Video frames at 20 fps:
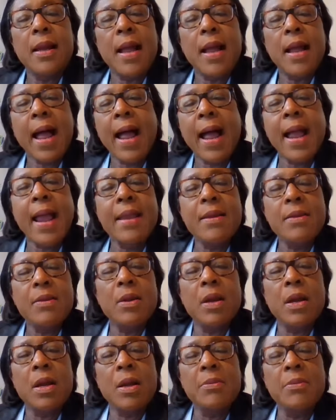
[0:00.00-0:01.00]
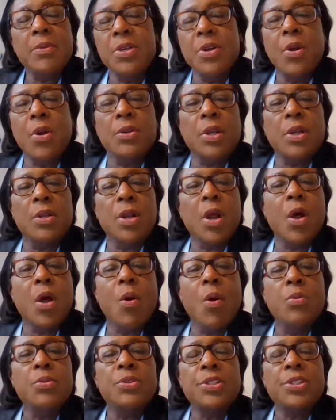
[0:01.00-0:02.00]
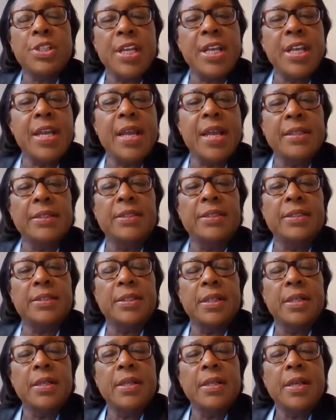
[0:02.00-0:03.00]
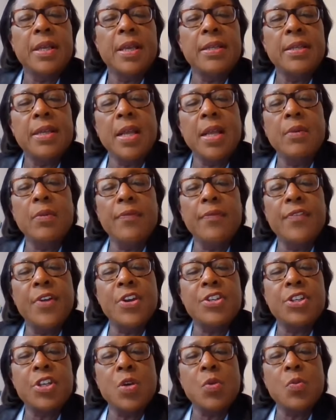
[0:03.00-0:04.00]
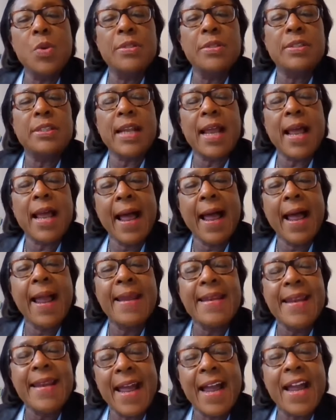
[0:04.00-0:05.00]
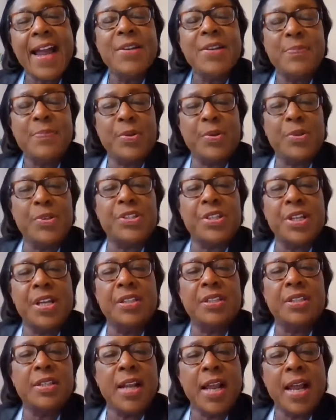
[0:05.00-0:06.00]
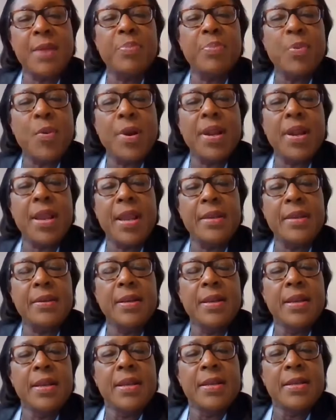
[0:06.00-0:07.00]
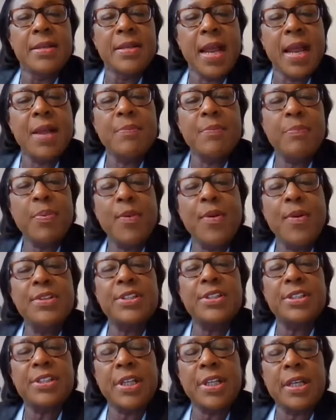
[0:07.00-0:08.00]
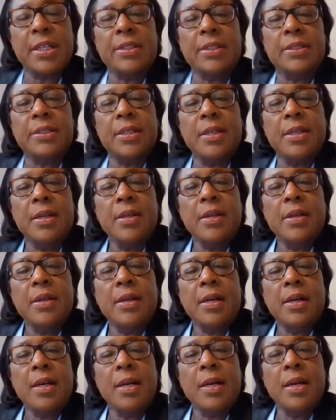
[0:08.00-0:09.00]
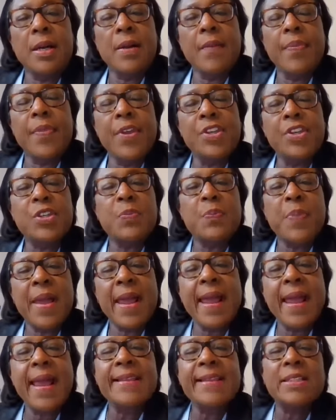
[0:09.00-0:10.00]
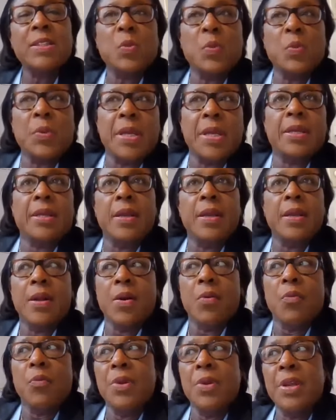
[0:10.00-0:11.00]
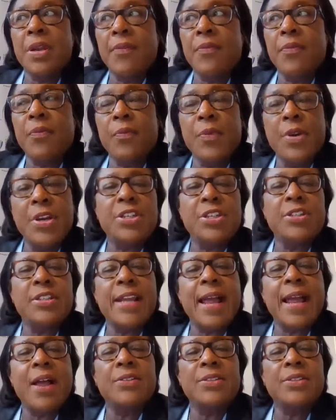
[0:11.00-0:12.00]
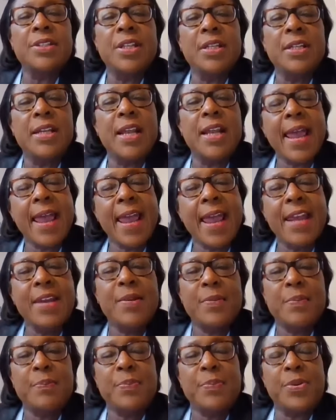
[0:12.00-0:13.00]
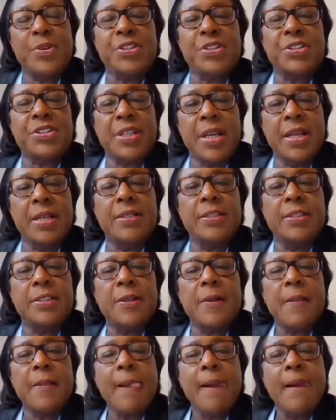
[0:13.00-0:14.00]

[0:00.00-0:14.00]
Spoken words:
high, the low 10s, and then we eventually went to the high 9%, 9.8, 9.6. This past week, we have reached down to the 8%,